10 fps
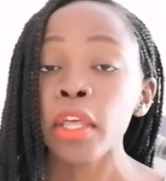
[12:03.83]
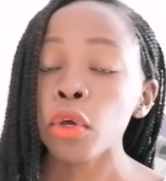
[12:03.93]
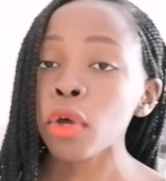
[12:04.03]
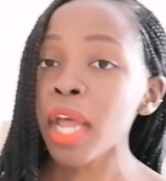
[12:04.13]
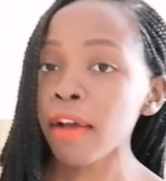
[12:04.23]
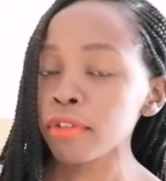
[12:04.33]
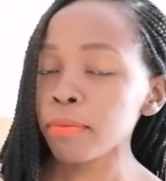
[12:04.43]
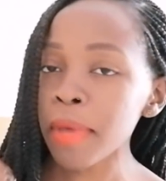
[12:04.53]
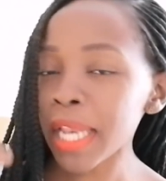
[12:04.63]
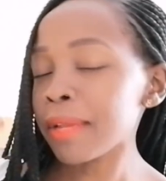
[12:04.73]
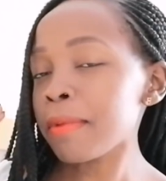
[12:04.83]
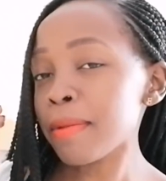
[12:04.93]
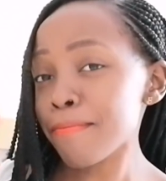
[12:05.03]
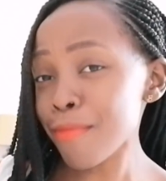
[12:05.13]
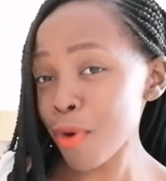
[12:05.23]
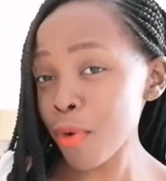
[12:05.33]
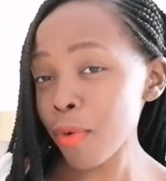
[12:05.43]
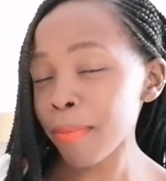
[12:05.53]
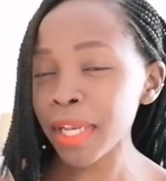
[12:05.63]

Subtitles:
you're gonna have to pay a little bit more.